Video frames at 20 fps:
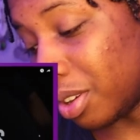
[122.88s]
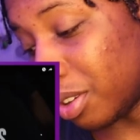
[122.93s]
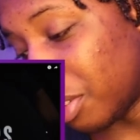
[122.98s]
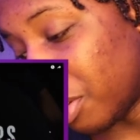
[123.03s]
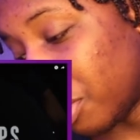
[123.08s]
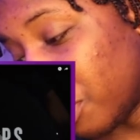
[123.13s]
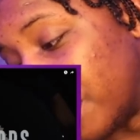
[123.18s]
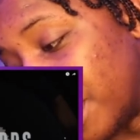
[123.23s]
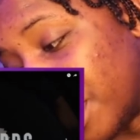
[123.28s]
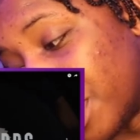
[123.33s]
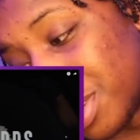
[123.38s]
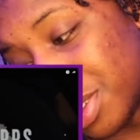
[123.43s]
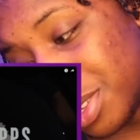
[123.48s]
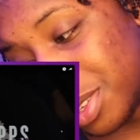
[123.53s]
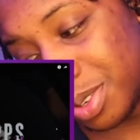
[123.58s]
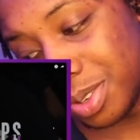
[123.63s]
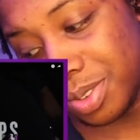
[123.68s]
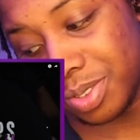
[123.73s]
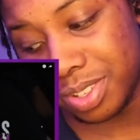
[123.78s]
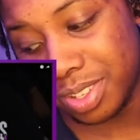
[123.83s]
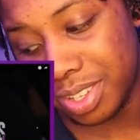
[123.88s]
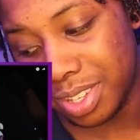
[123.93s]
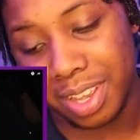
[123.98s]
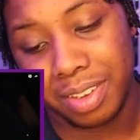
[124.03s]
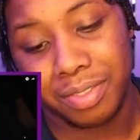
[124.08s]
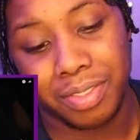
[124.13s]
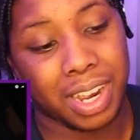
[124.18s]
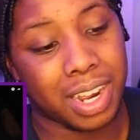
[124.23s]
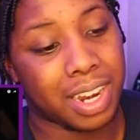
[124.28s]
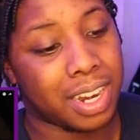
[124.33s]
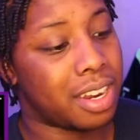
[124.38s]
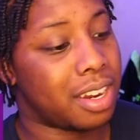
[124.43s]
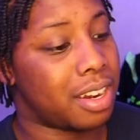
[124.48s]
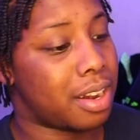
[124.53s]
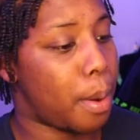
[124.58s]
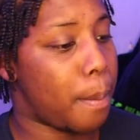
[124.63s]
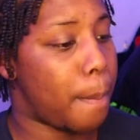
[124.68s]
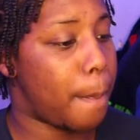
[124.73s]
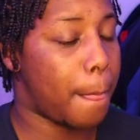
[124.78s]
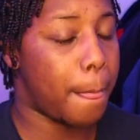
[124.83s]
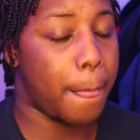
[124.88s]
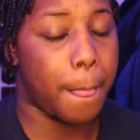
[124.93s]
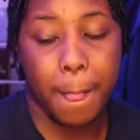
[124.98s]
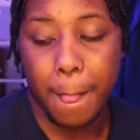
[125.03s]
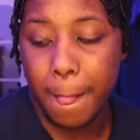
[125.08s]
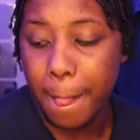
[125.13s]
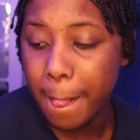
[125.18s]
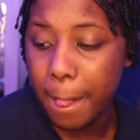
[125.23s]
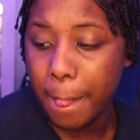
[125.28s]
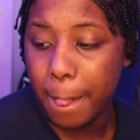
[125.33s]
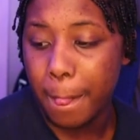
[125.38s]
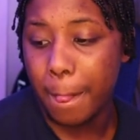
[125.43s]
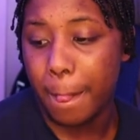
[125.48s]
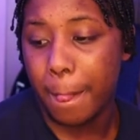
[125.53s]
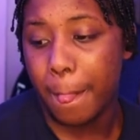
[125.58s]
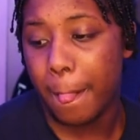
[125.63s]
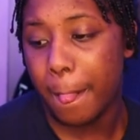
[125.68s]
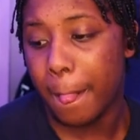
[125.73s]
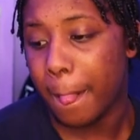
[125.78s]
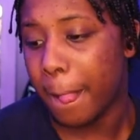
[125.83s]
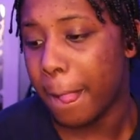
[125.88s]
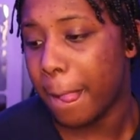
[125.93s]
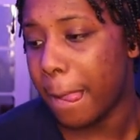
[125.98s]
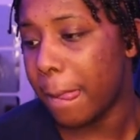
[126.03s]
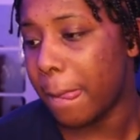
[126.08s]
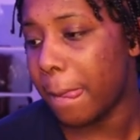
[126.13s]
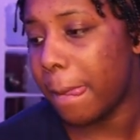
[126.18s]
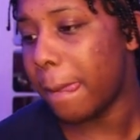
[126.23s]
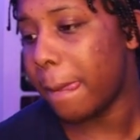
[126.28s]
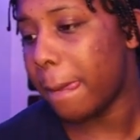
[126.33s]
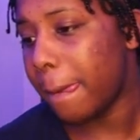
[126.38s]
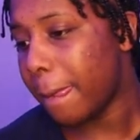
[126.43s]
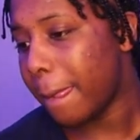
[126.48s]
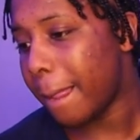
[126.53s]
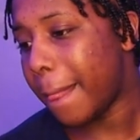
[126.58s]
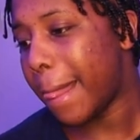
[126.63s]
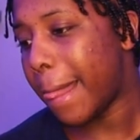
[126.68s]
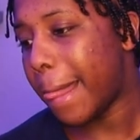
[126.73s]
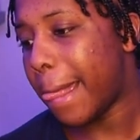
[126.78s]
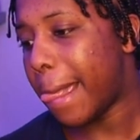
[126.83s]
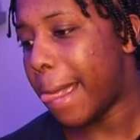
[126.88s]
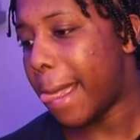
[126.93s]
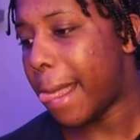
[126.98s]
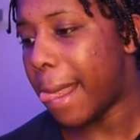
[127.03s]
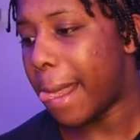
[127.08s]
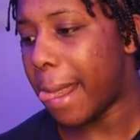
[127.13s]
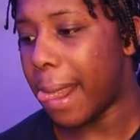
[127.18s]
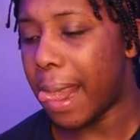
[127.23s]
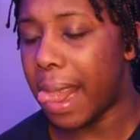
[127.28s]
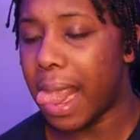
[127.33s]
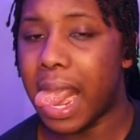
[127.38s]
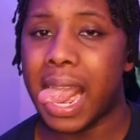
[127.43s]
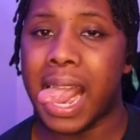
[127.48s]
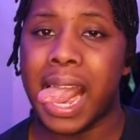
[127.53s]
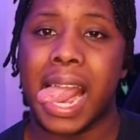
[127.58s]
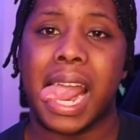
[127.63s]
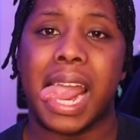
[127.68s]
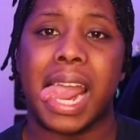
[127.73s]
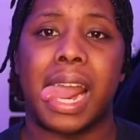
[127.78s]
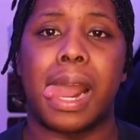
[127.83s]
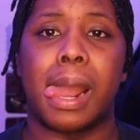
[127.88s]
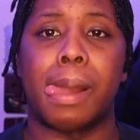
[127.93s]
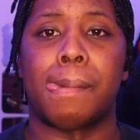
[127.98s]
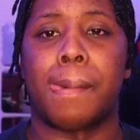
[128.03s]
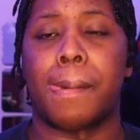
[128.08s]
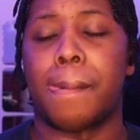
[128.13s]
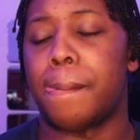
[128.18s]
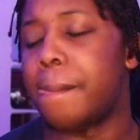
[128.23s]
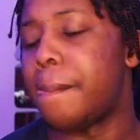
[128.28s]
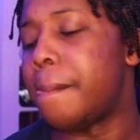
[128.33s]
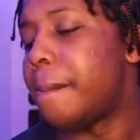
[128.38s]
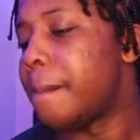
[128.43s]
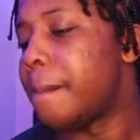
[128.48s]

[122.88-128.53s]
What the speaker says: the up block, so they're bad. Come on.